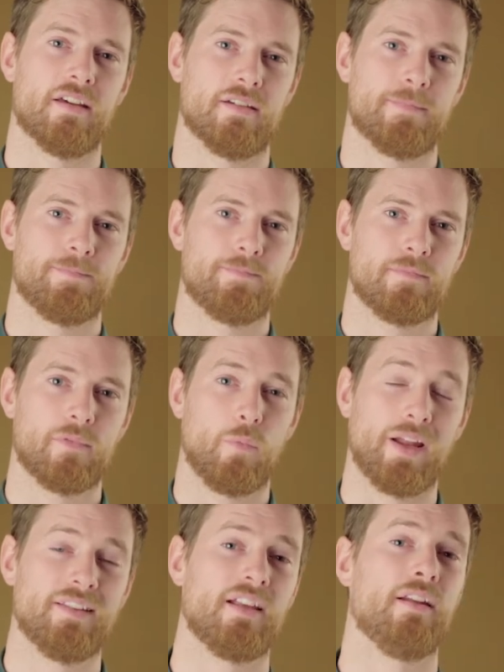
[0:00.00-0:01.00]
that
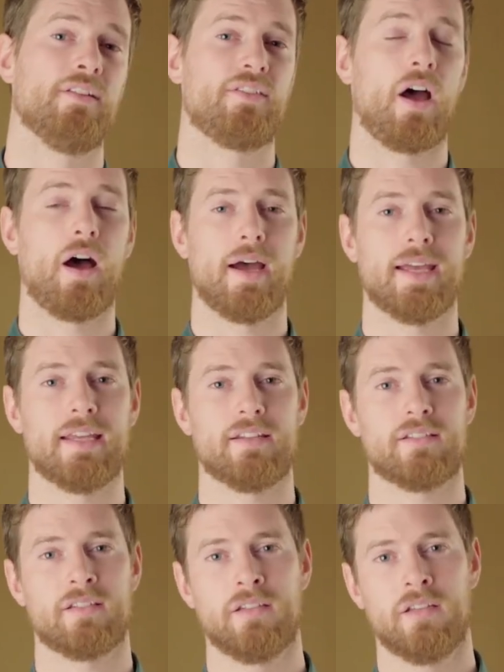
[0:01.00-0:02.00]
when Dylan died,
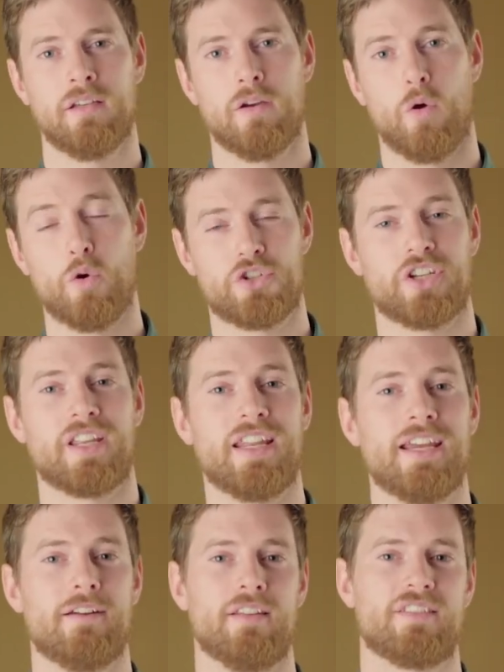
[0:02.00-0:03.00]
all she could
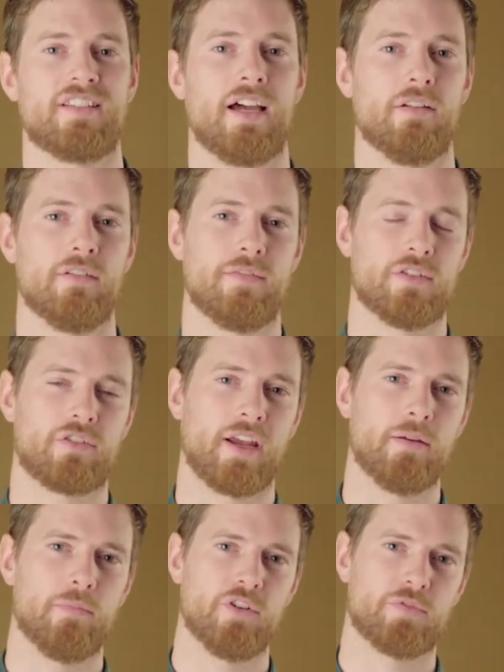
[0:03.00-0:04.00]
hear in the sound of the
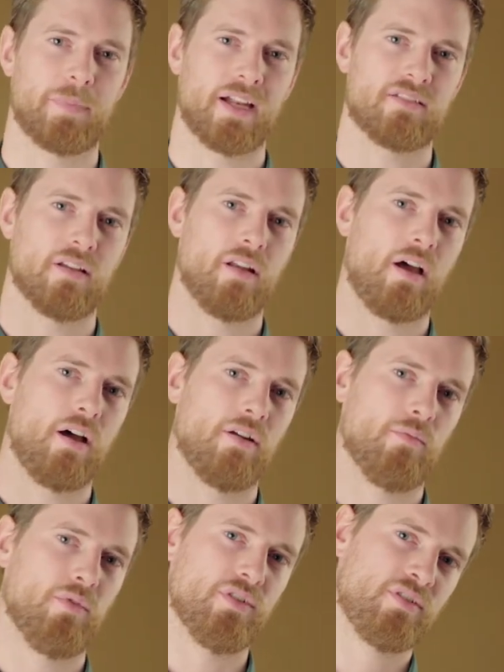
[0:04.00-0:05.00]
train wheels back to
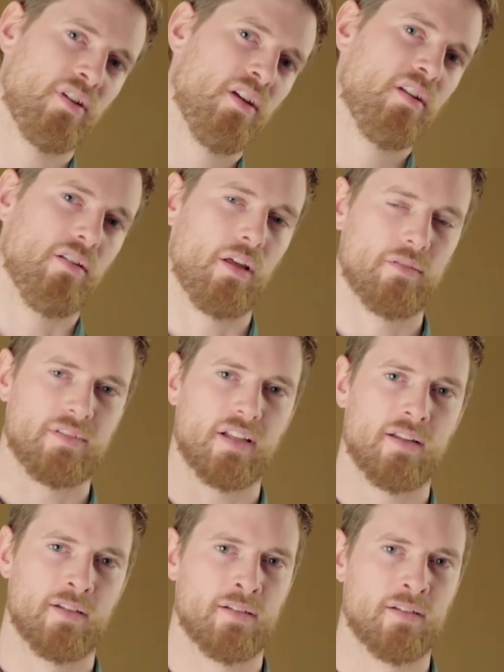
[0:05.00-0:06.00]
Larne was, no
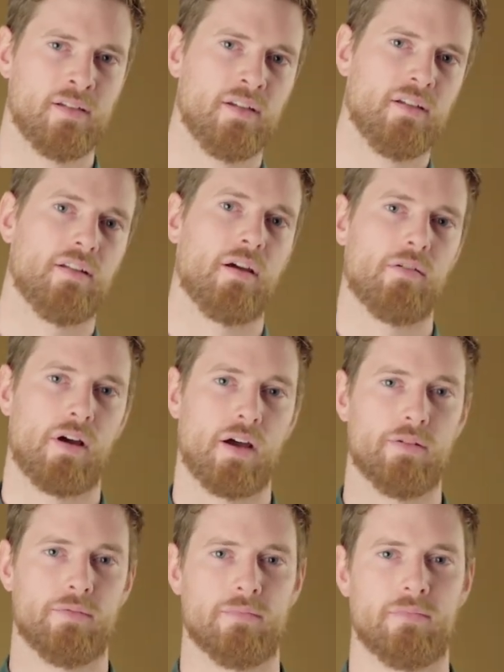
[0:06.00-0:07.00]
Dylan, no
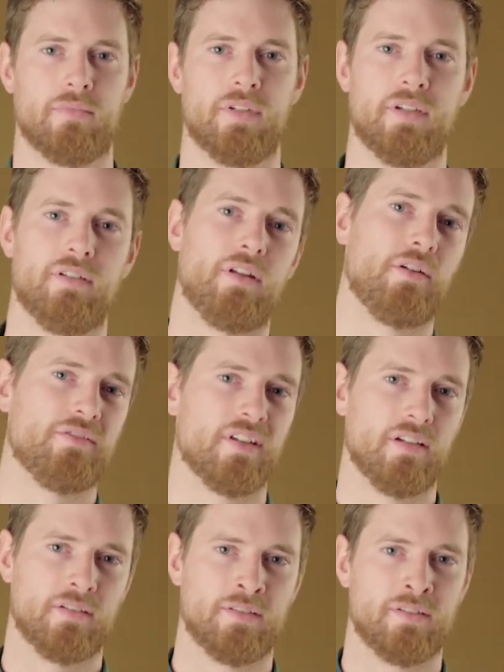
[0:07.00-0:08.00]
home. No
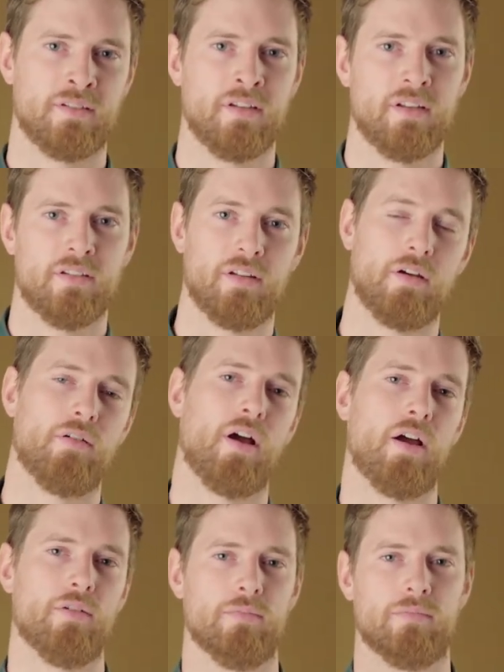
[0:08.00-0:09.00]
Dylan, no
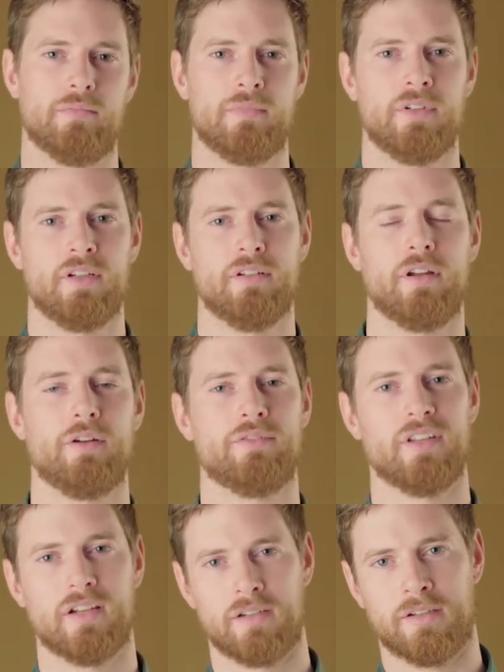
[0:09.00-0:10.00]
home. No
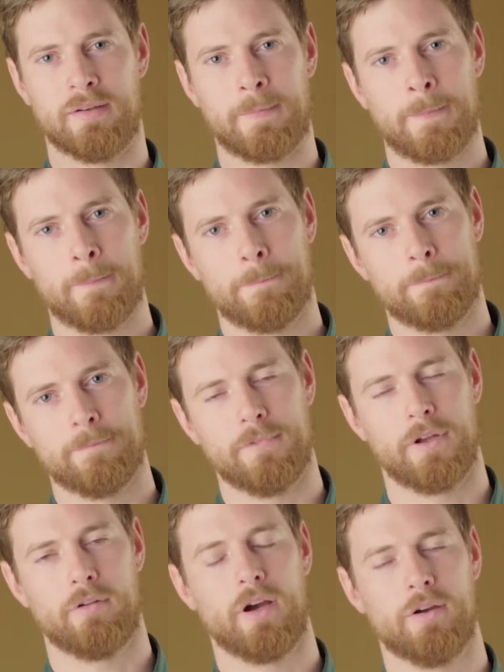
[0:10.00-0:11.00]
Dylan,
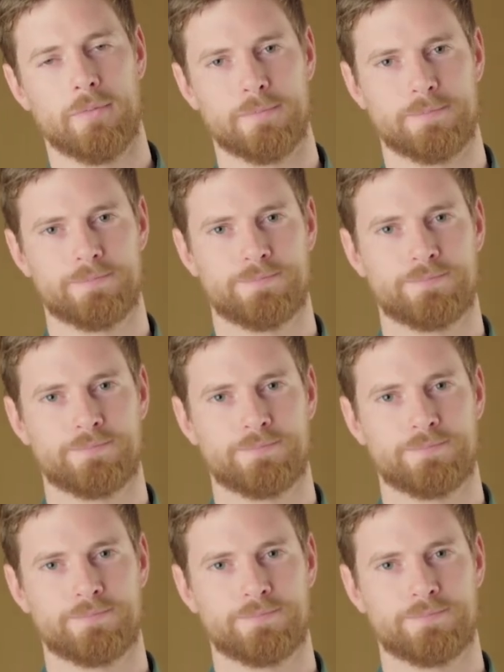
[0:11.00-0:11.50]
no home.